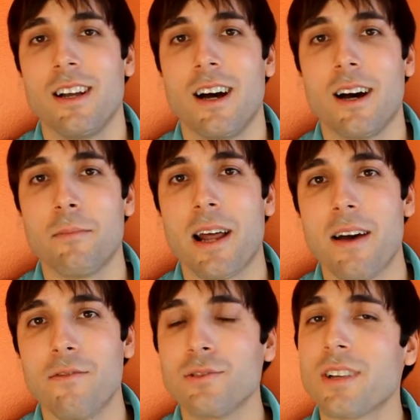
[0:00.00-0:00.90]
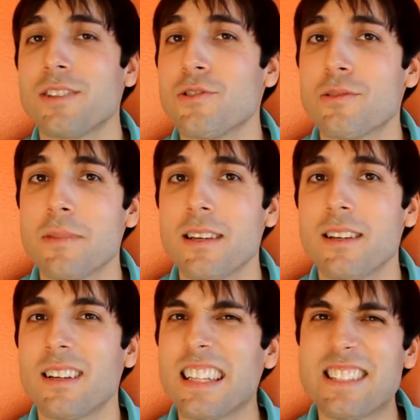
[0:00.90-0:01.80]
but have full size
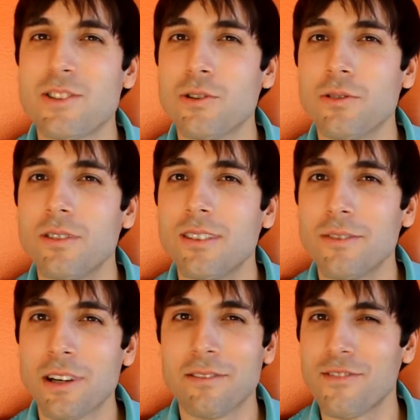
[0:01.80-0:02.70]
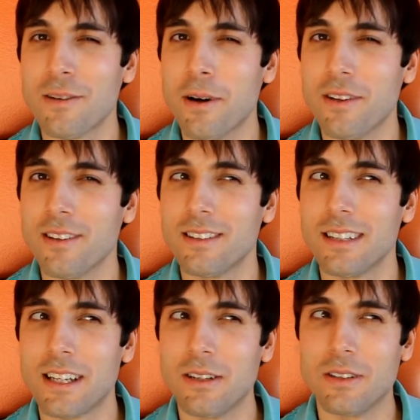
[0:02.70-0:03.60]
USB, at least 2 if we can fit them on there.
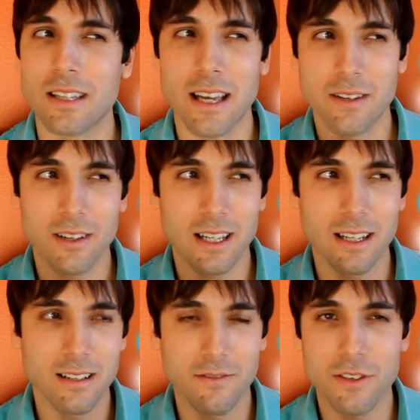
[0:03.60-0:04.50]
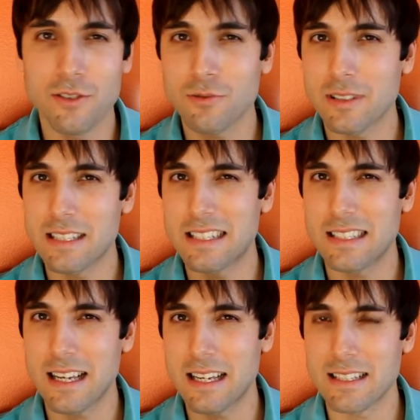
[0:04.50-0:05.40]
I know it kind of interferes with the
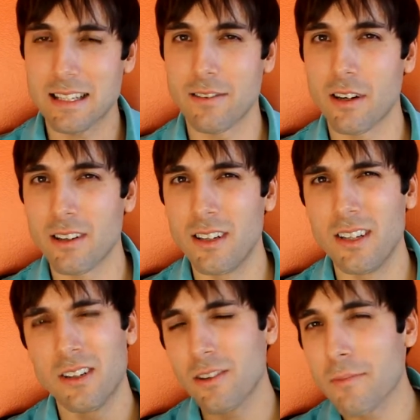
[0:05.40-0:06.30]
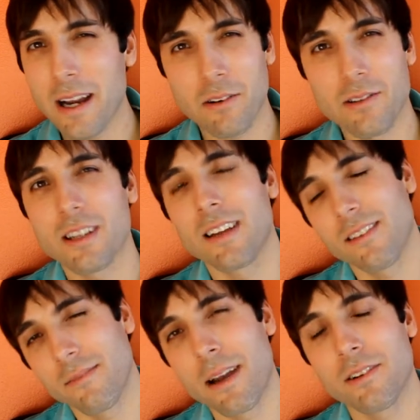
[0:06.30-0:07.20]
sizing of it all, or micro,
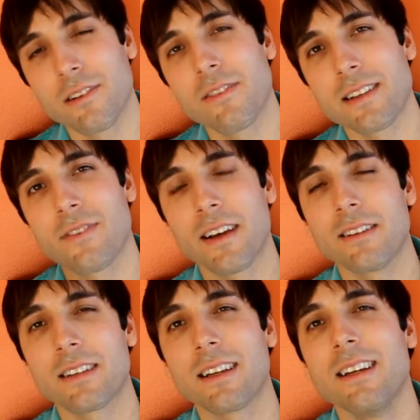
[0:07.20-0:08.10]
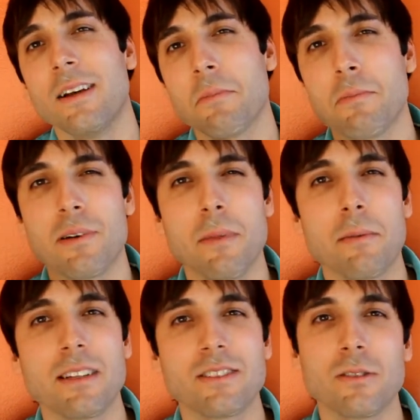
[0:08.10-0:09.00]
that's fine, okay, but put
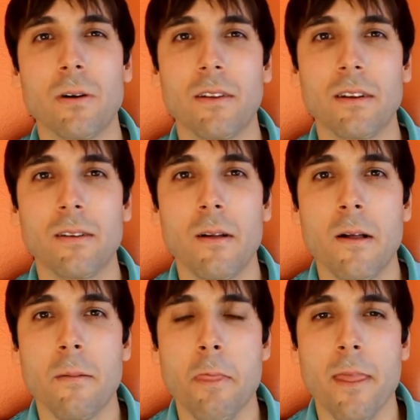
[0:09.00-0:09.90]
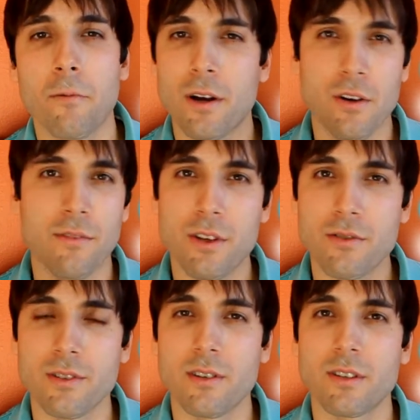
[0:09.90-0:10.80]
maybe at least 2 on there, and where I don't have to
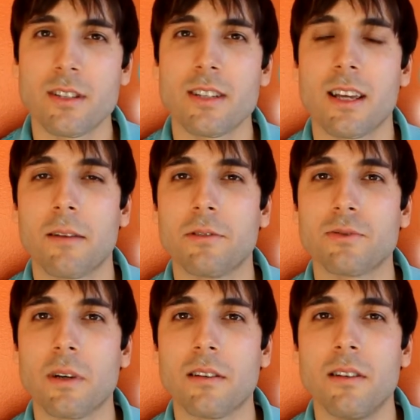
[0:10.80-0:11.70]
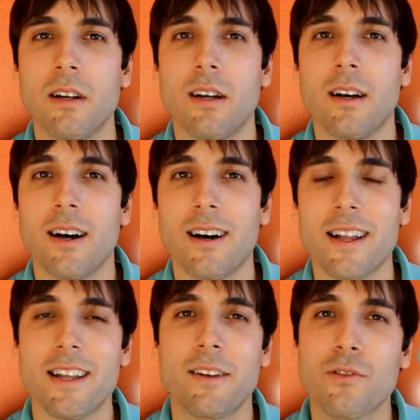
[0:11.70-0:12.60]
use an OTG cable as well.
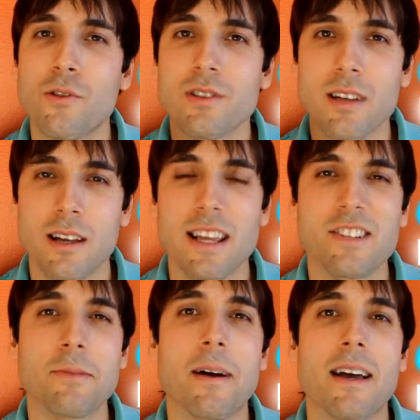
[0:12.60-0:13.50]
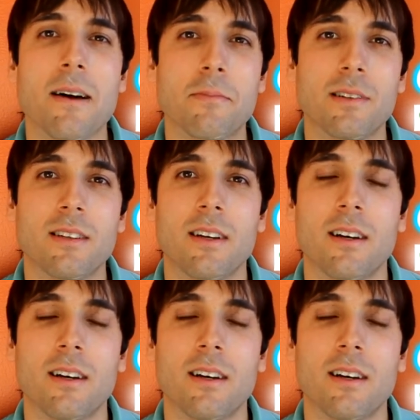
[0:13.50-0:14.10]
And then of course an HDMI output.